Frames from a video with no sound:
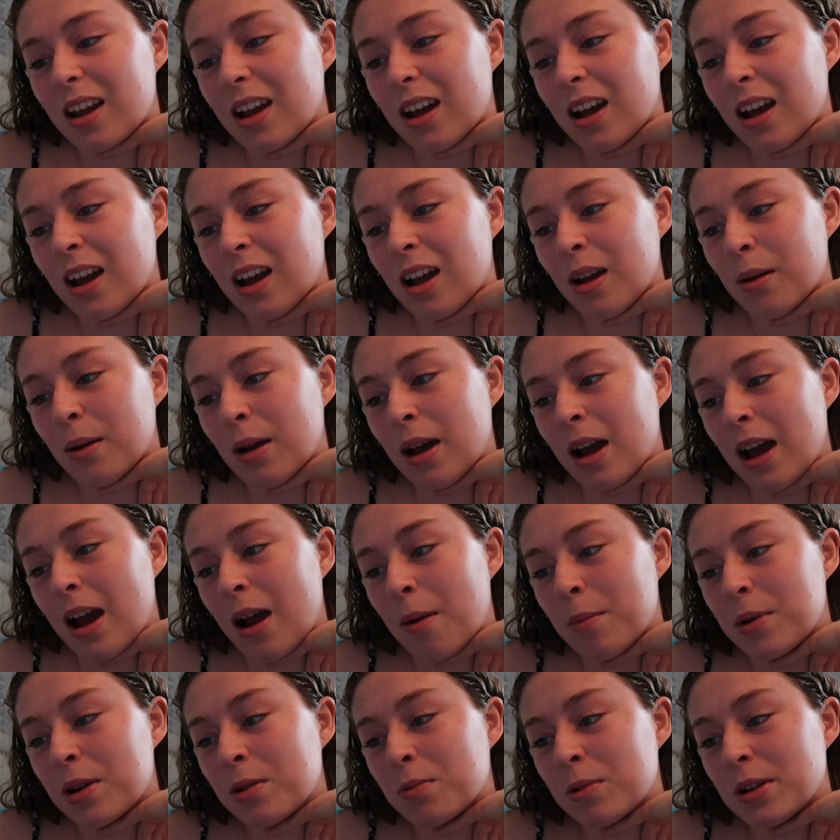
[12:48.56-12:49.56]
How
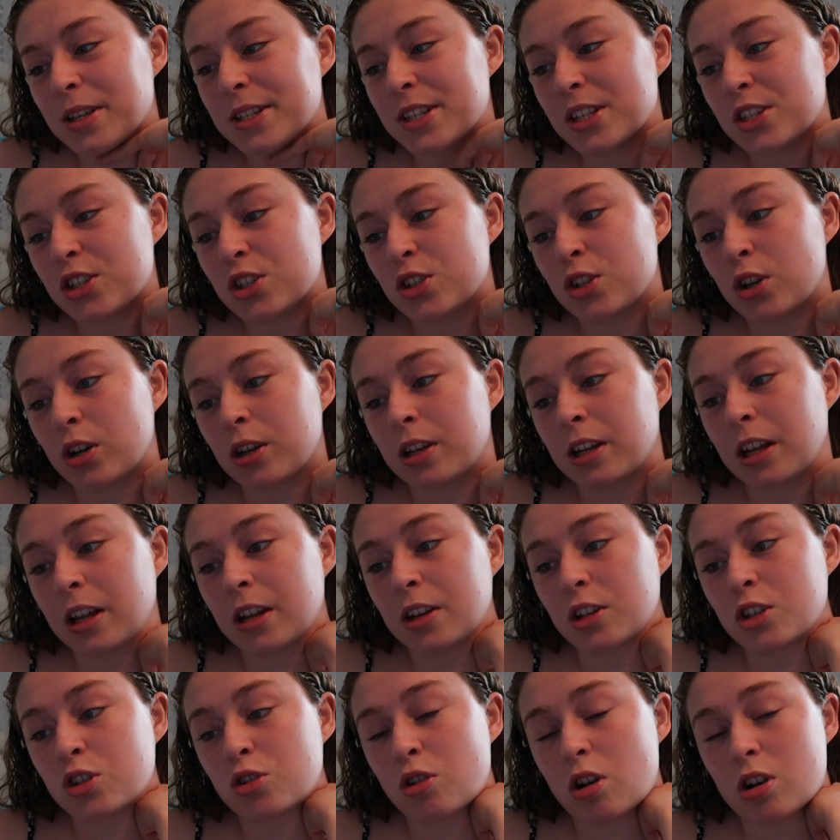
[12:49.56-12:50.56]
many weeks did you start to
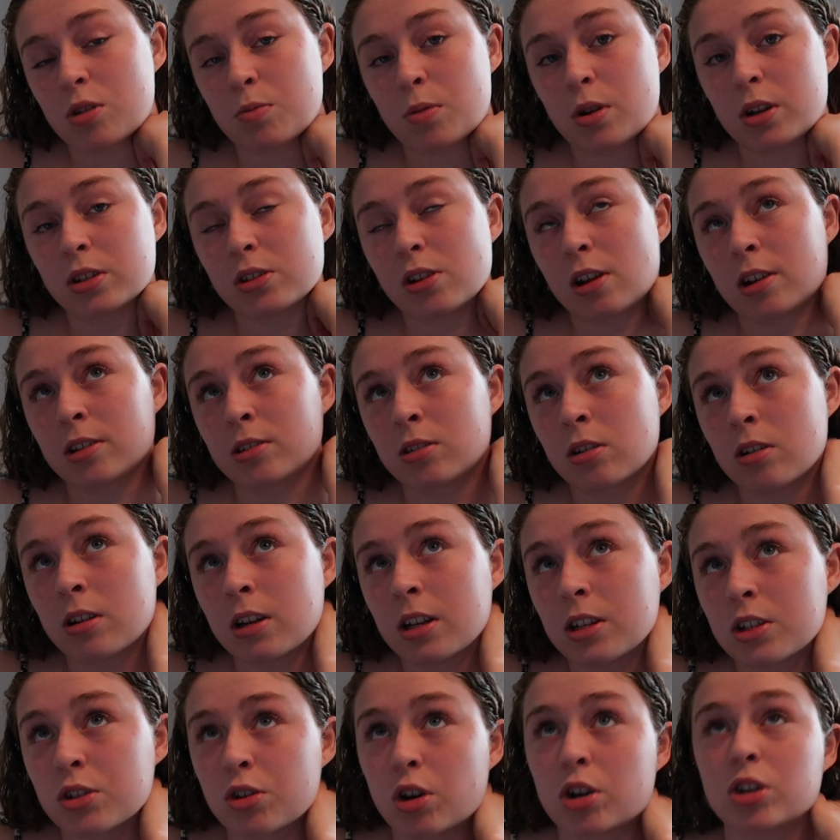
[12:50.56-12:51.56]
get stretch marks? I started to
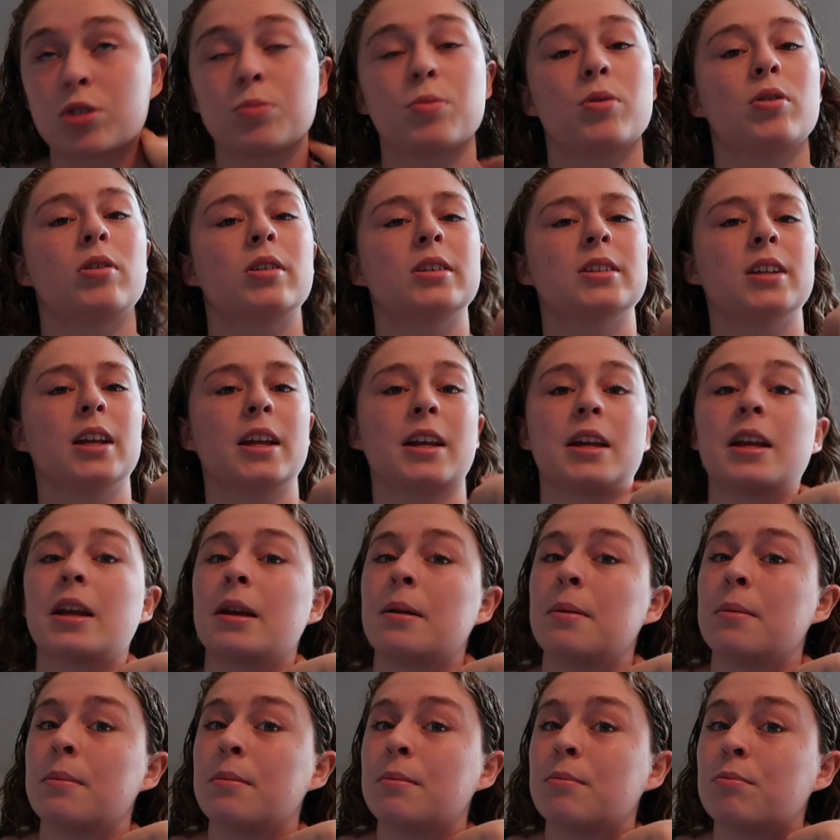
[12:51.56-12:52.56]
get stretch marks like
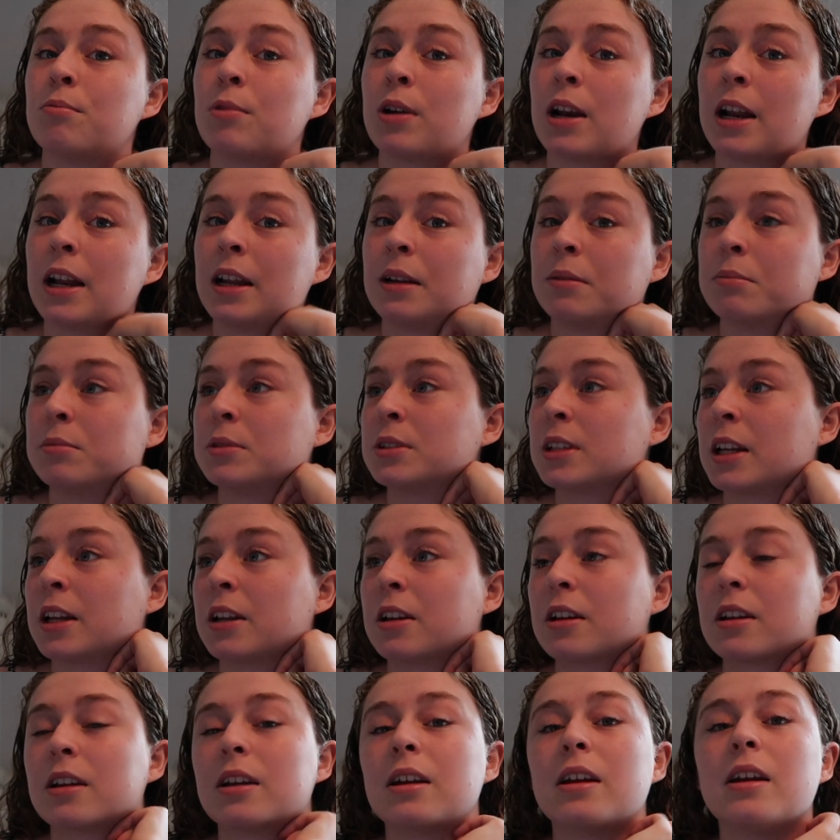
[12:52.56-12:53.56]
when I was
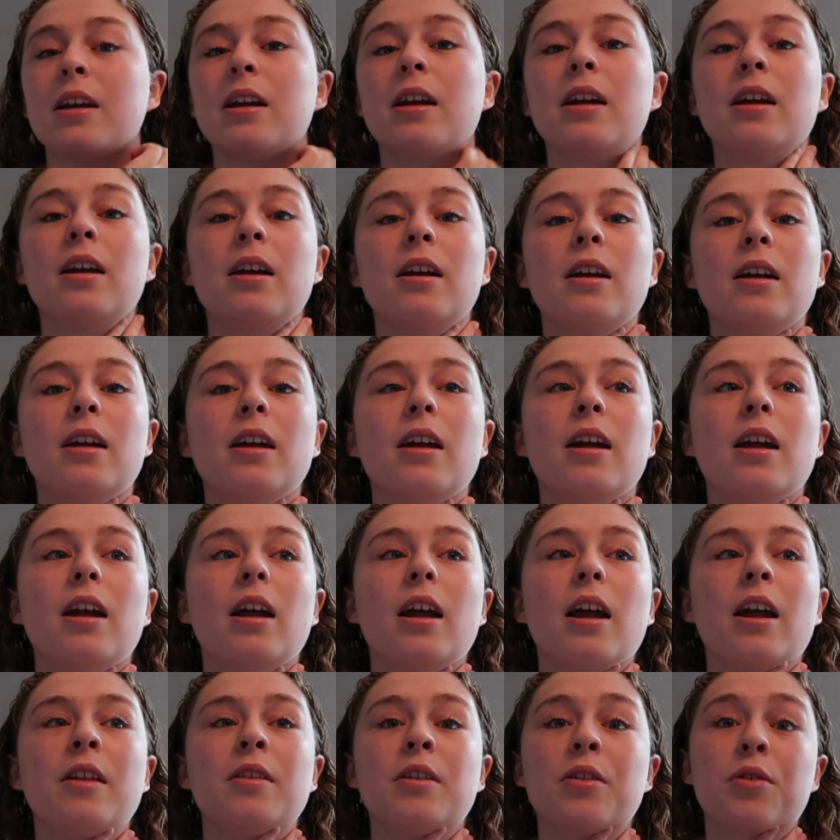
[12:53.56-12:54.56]
like
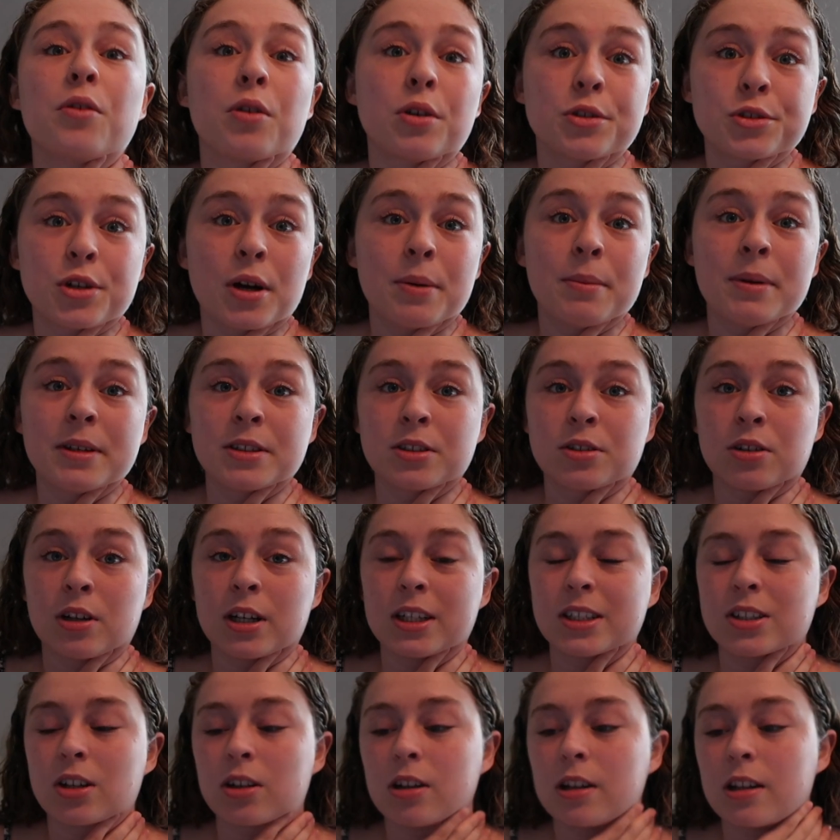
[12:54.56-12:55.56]
in the 3rd trimester. I
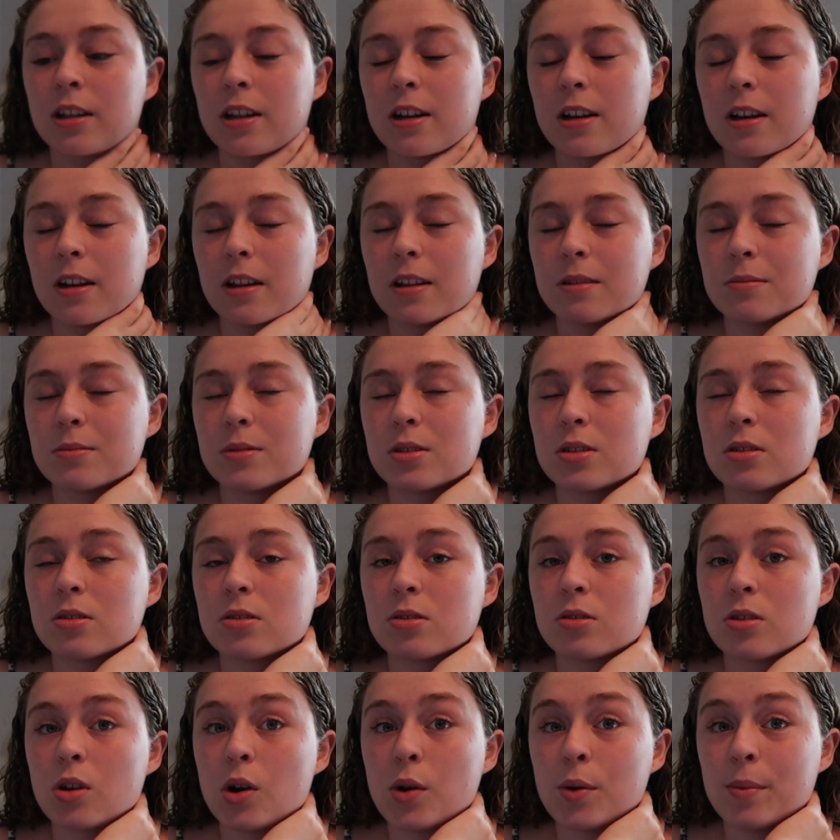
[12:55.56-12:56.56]
started getting them
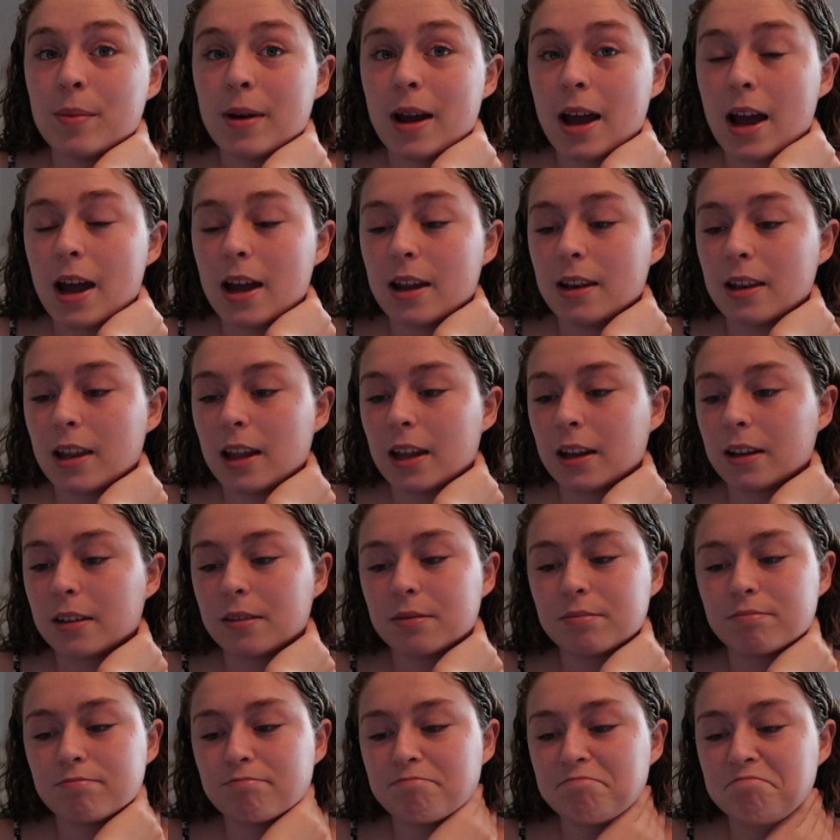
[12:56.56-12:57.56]
so bad. Like
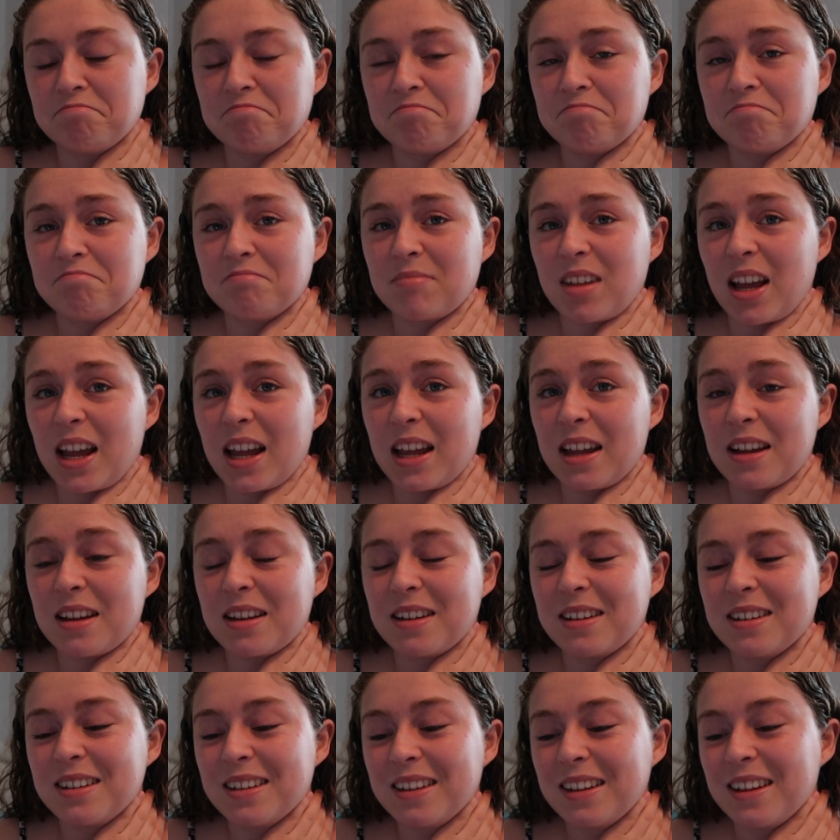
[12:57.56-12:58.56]
I
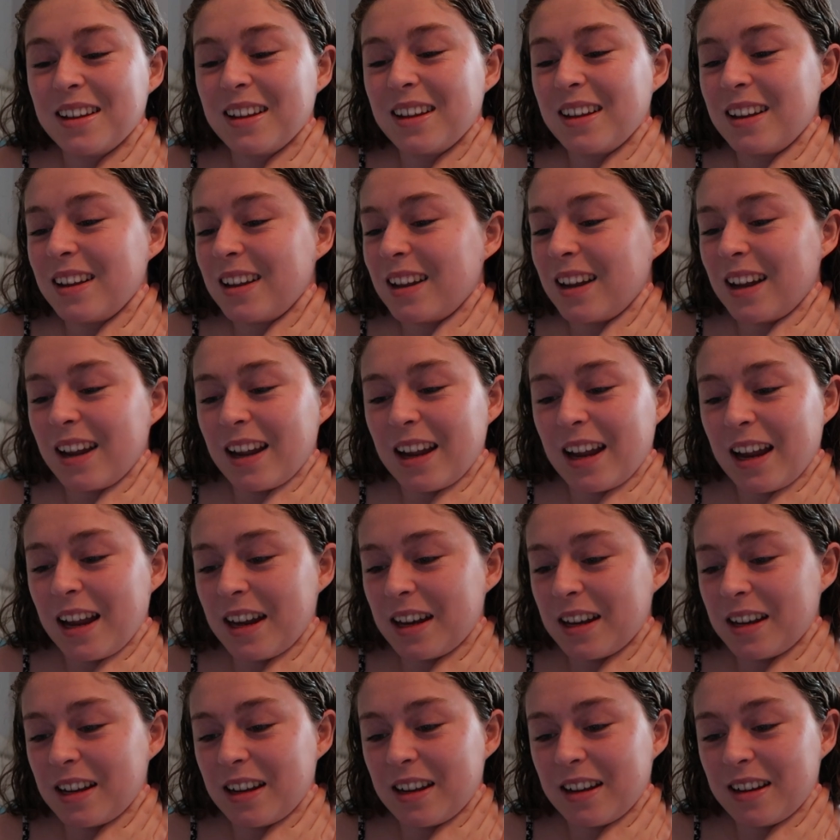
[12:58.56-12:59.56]

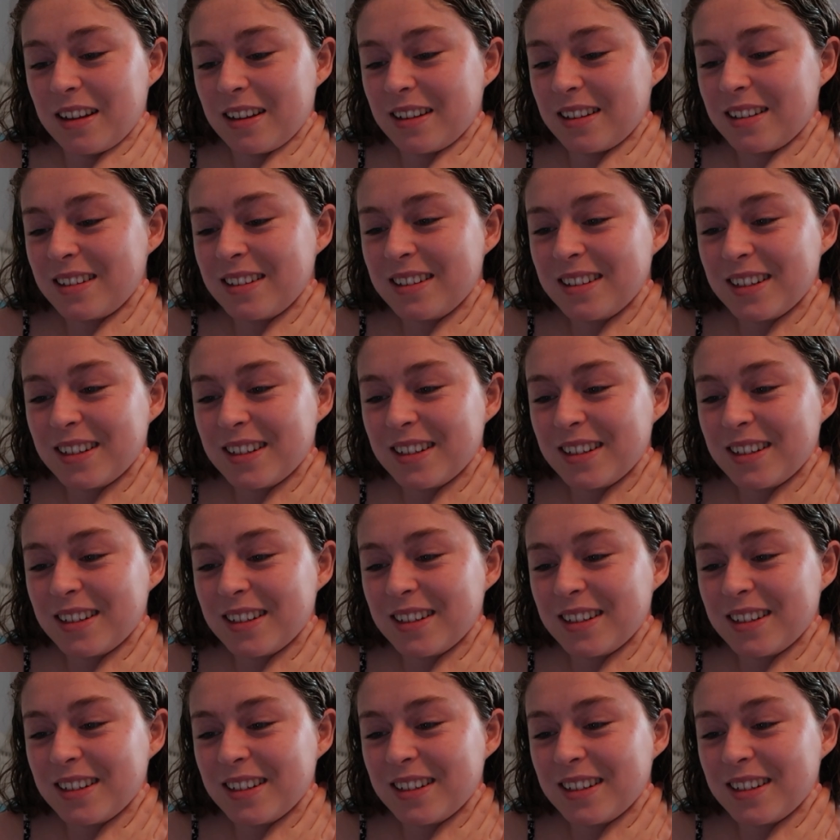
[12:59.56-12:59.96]
hated it.